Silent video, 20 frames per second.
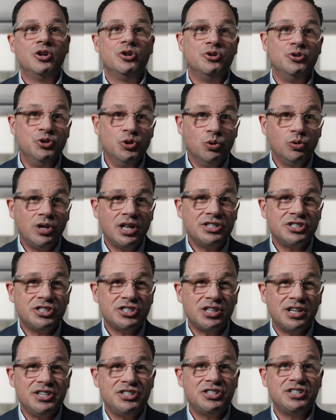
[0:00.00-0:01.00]
New
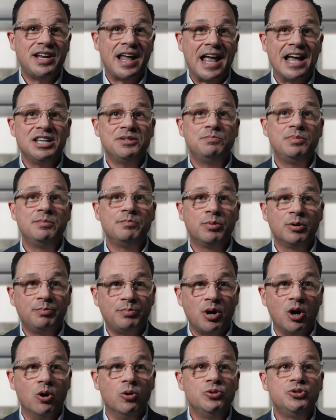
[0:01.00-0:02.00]
legislation has been
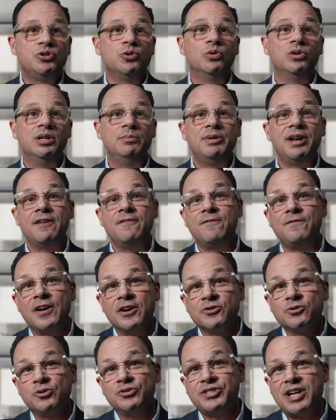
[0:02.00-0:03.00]
proposed to eliminate
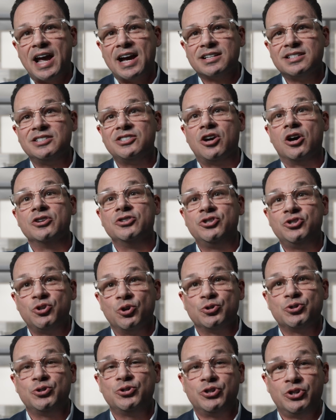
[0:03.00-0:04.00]
federal taxes on
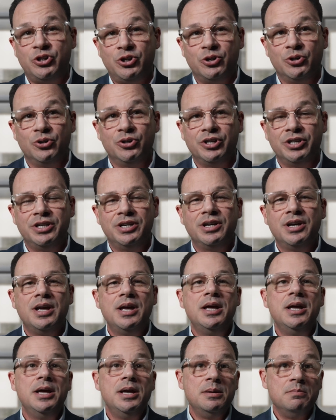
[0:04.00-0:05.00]
Social Security.
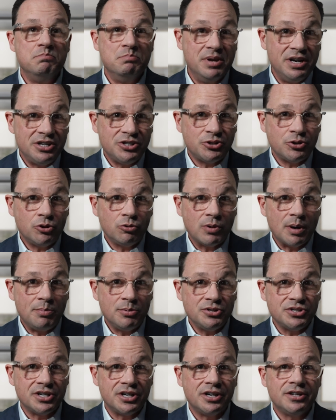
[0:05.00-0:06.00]
Minnesota
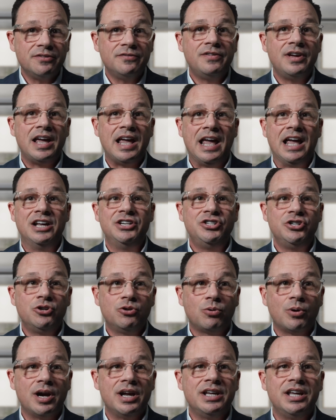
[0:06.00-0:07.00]
Representative Angie
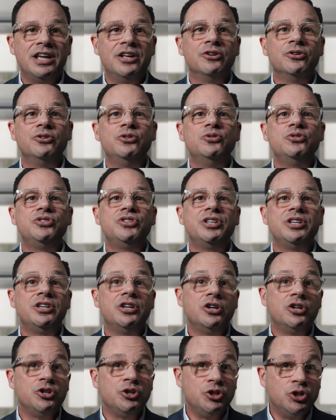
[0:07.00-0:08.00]
Craig introduced the
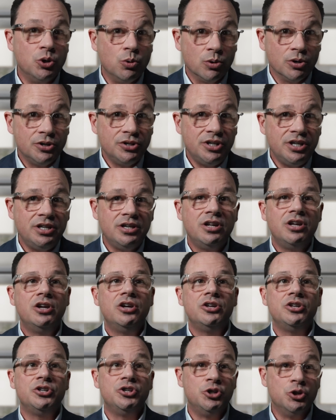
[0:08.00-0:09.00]
You Earned It,
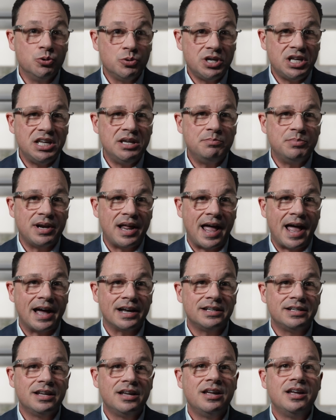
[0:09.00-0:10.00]
You Keep It
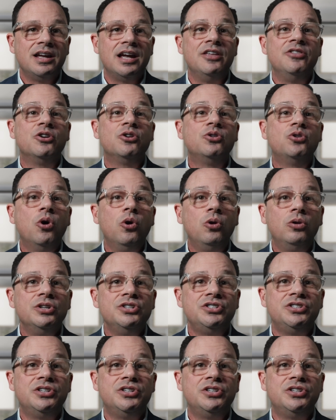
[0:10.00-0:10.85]
Act, and the goal is